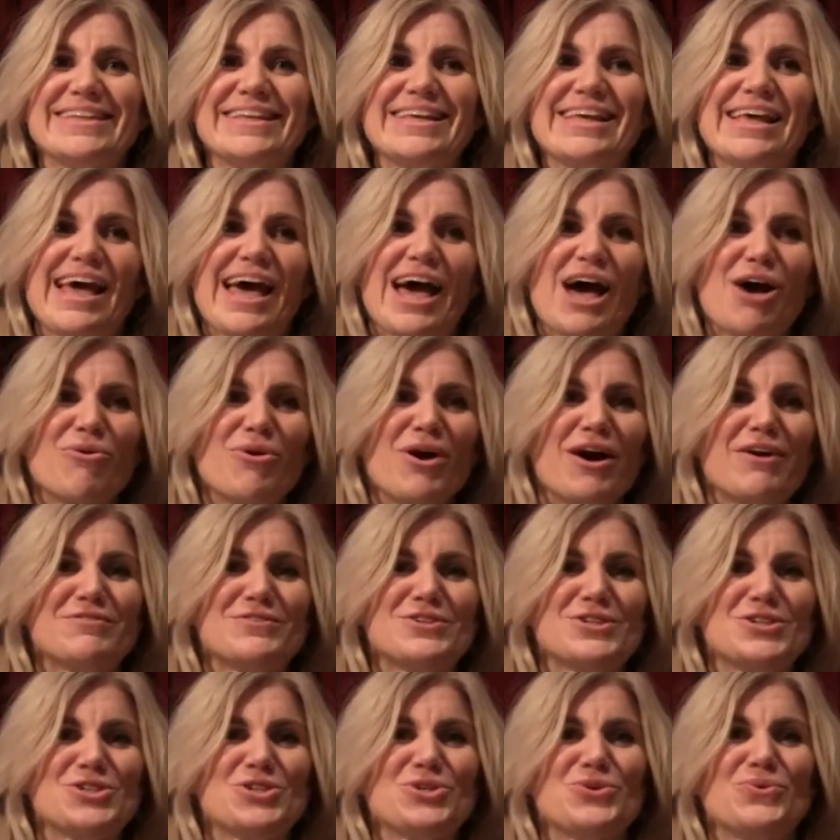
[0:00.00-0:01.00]
How
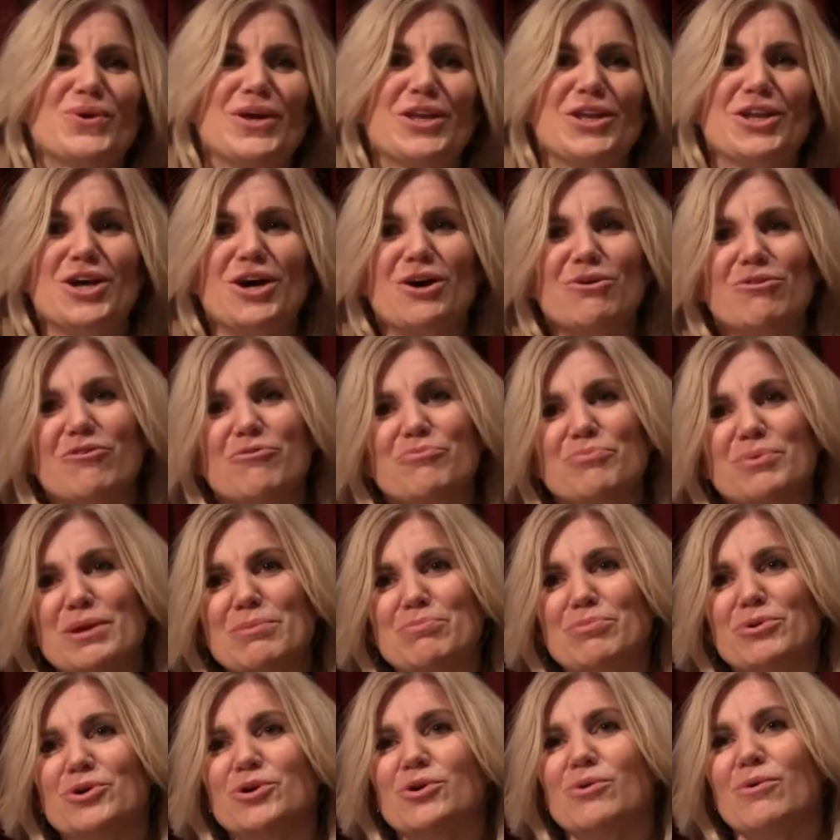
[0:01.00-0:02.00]
often do we know of
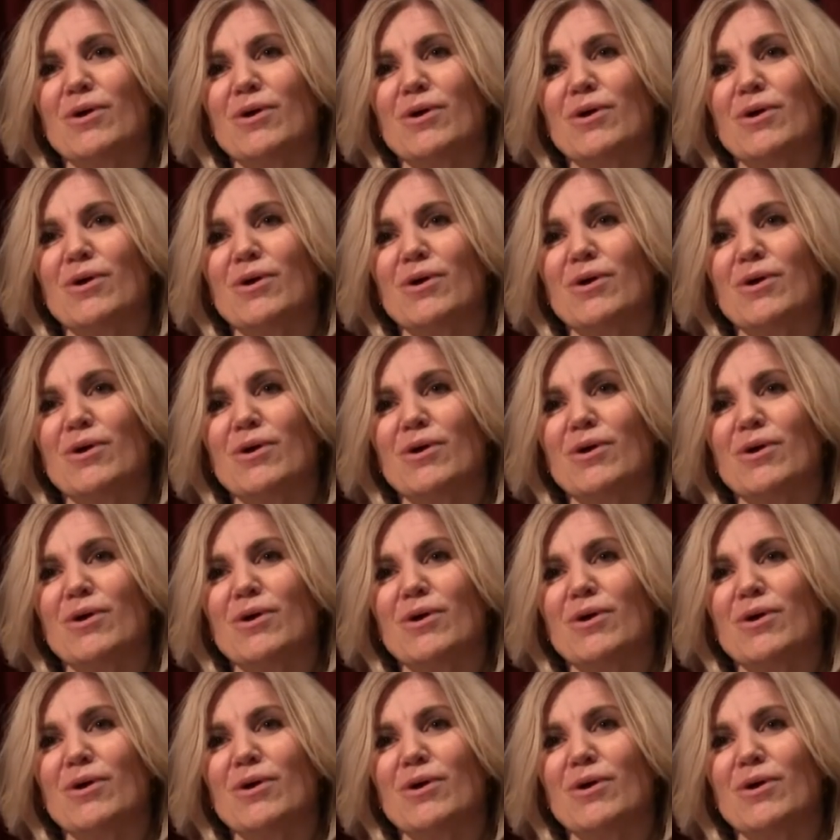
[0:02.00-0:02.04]
people who